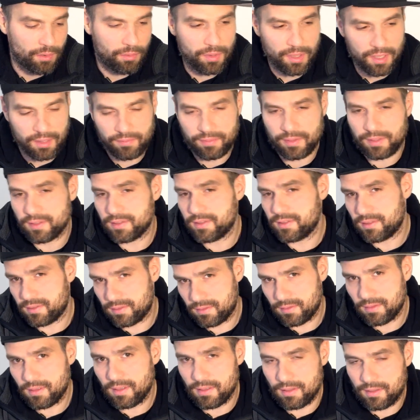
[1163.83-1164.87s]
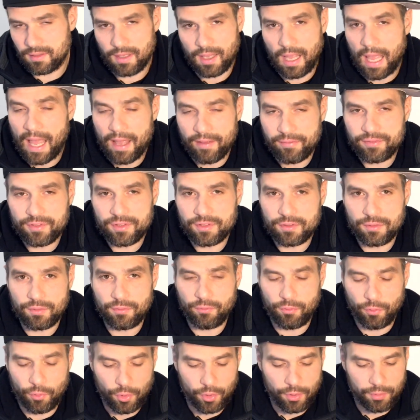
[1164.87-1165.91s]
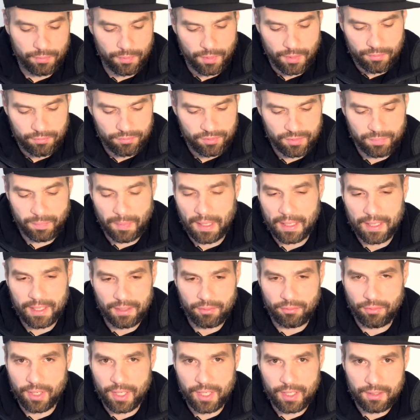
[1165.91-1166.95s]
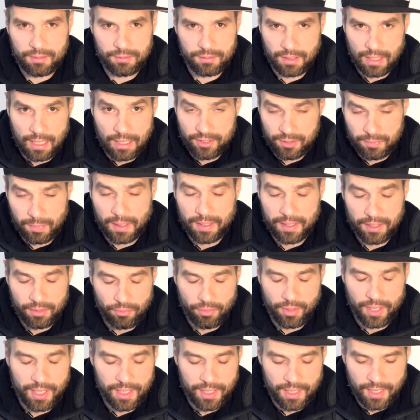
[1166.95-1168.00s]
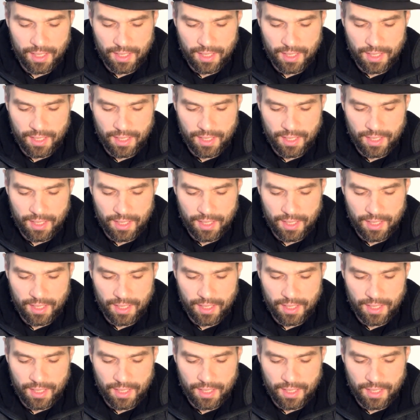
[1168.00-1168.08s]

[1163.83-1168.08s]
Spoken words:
give us Fs for spelling right, not spelling right.